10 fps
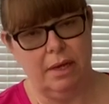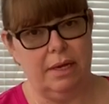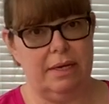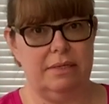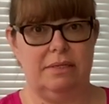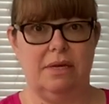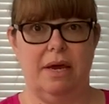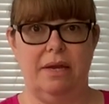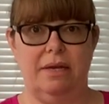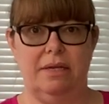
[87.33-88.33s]

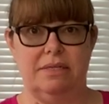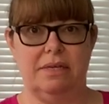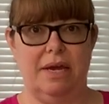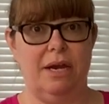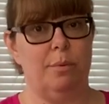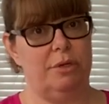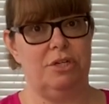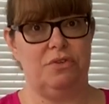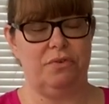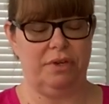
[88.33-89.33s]
inside here, which
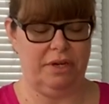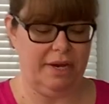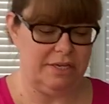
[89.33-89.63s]
is really nice.